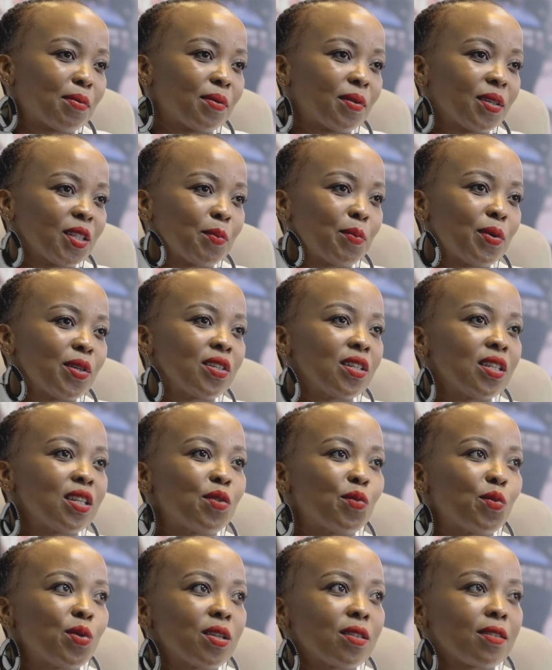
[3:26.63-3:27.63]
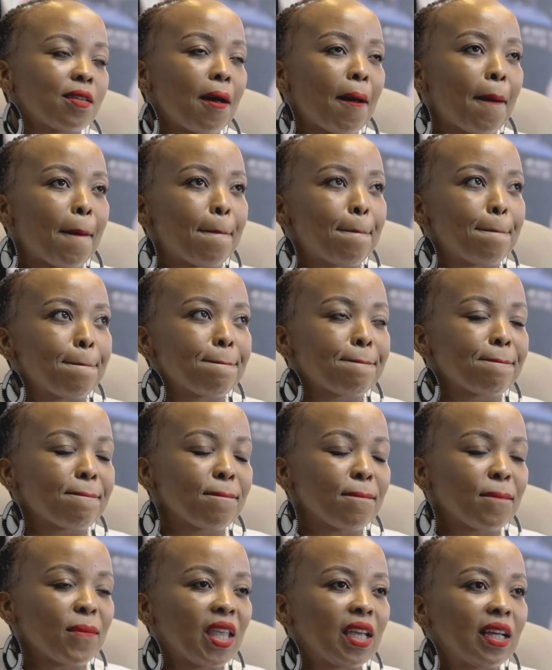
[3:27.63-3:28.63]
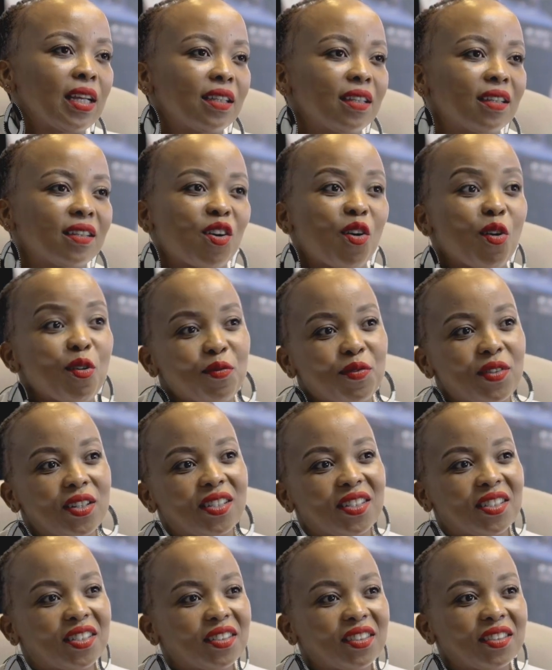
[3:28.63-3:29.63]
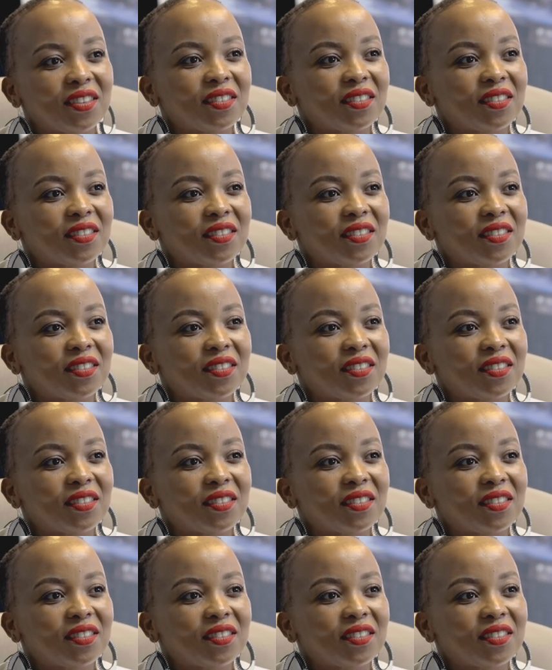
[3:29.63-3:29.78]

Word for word: especially with um, COVID